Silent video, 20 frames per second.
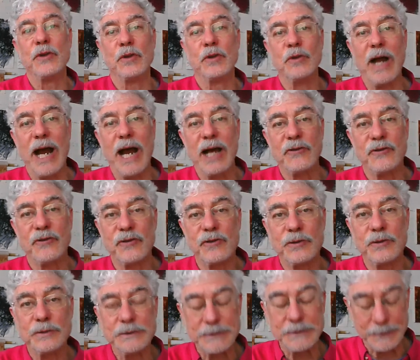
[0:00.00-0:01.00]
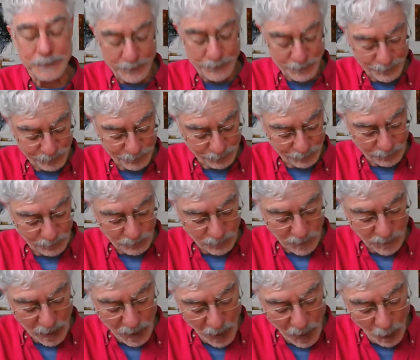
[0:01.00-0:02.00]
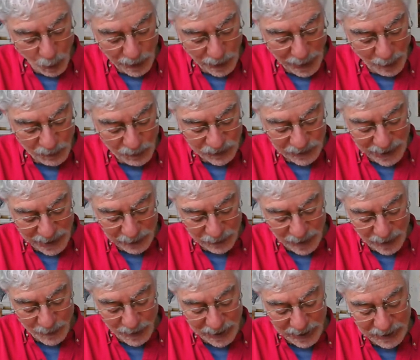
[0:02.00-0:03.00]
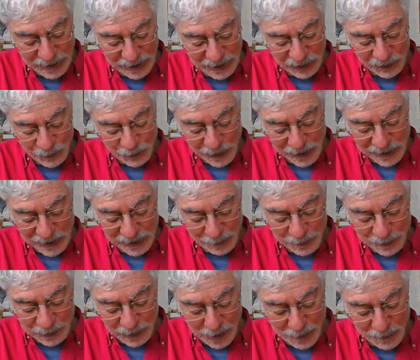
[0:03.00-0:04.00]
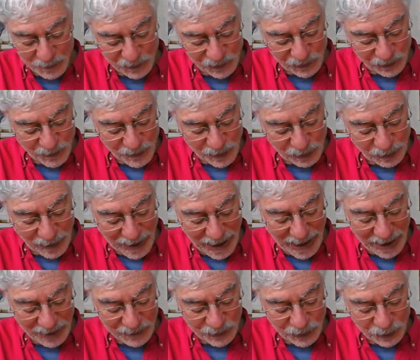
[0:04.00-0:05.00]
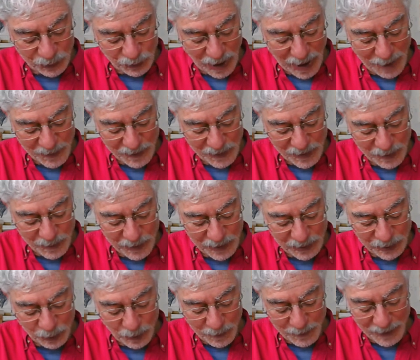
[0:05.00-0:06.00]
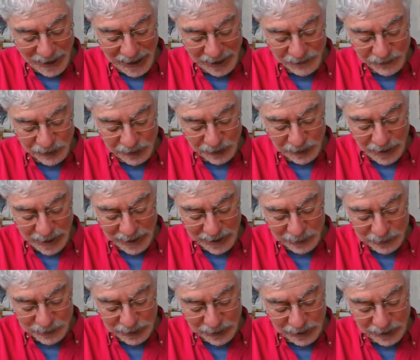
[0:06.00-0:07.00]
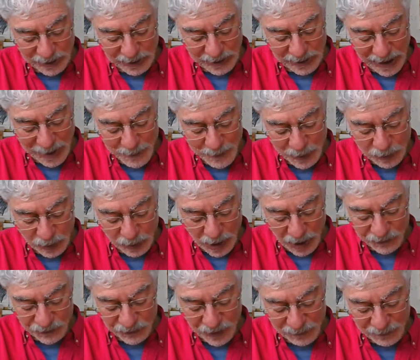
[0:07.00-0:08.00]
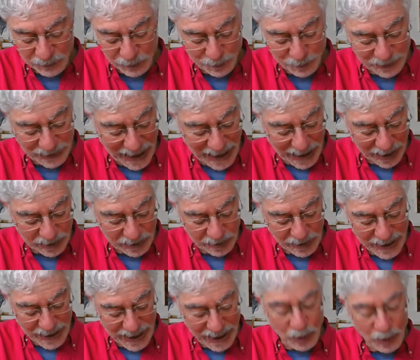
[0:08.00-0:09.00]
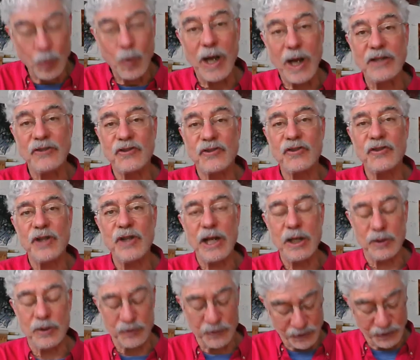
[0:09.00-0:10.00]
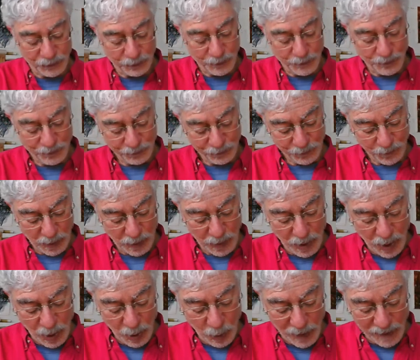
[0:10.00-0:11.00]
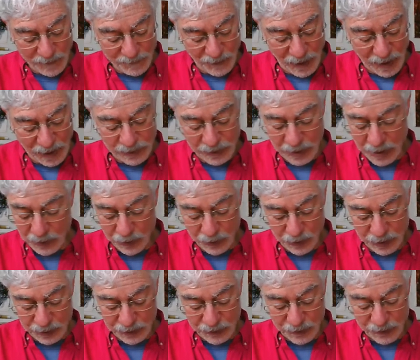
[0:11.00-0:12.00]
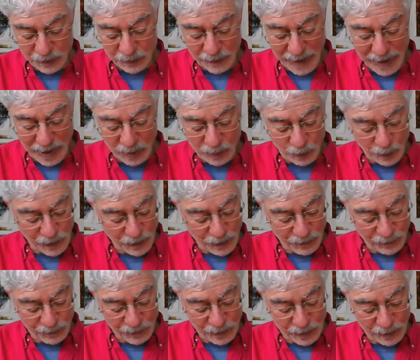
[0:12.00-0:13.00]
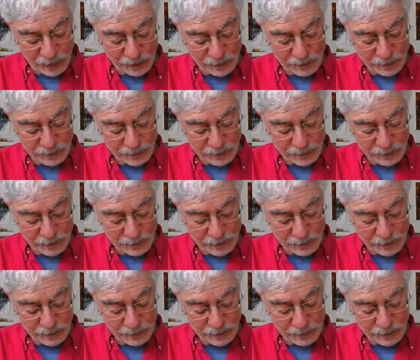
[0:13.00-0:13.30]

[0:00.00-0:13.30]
grass. When I was later on my knees picking up plums from the grass and dropping them into a basket, I came across several black and white snails who had fallen unhurt to the ground with the fruit.